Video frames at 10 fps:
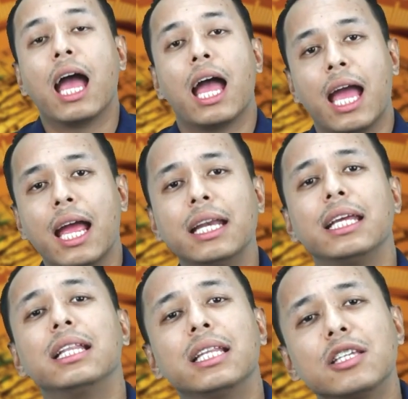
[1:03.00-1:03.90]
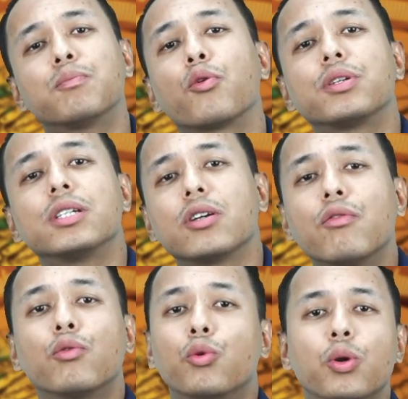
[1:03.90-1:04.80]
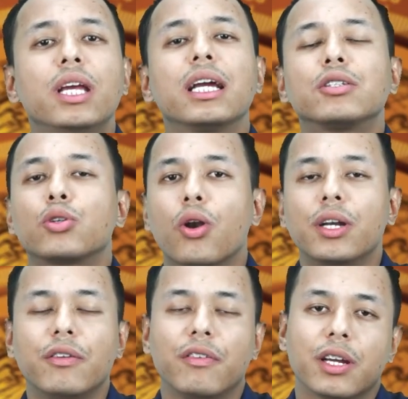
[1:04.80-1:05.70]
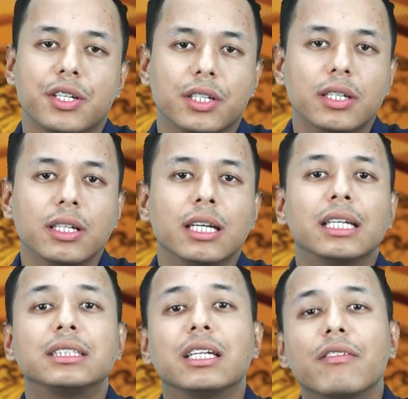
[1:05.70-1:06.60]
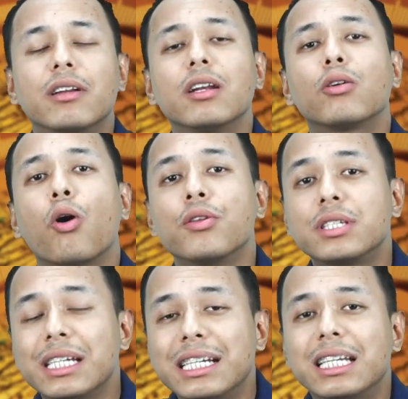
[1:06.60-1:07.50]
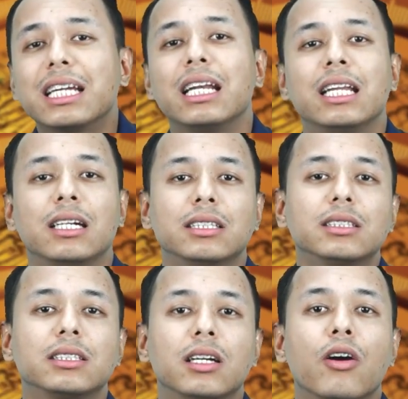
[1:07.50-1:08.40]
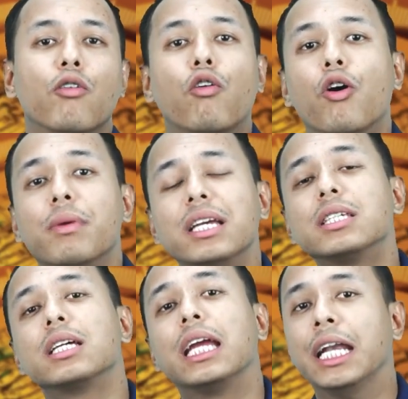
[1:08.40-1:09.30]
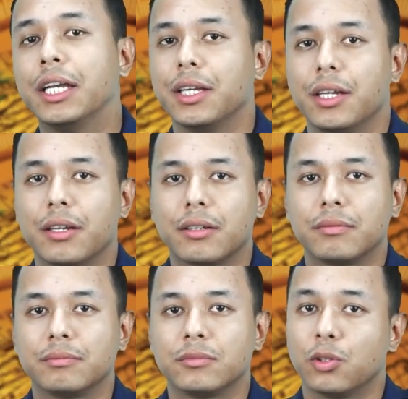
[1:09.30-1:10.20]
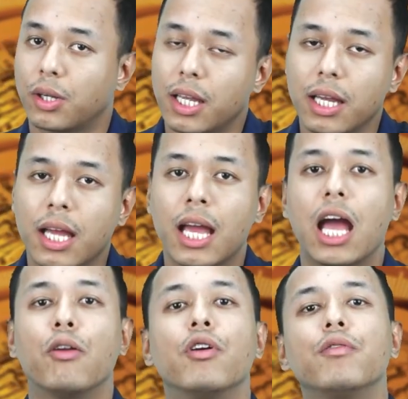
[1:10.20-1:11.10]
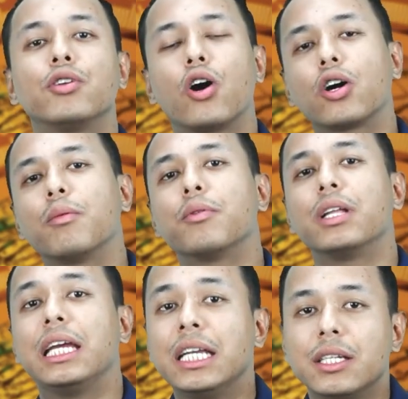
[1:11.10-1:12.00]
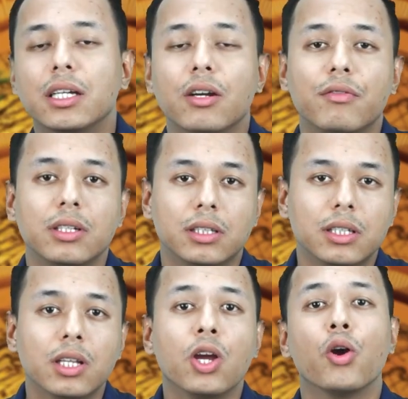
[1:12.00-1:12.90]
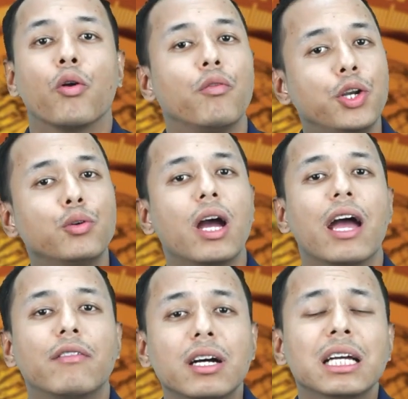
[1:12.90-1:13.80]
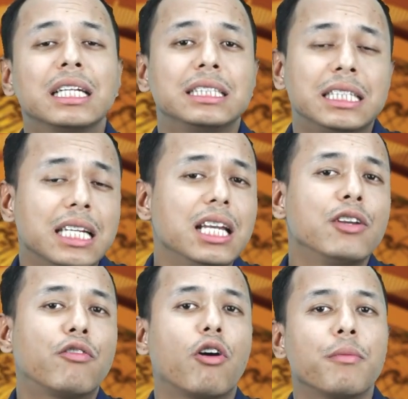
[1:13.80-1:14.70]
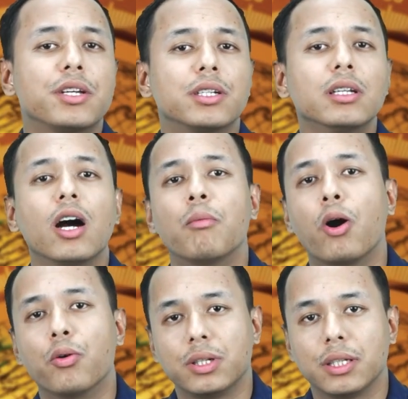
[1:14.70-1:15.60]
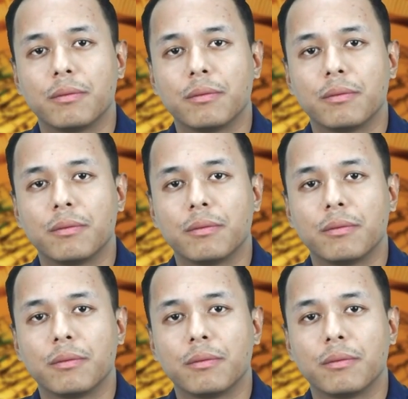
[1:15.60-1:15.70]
and in this process of cooling and solidification, several concentric layers formed its interior. Okay, and when we talk about the interior of the earth, we do have a detailed information about it.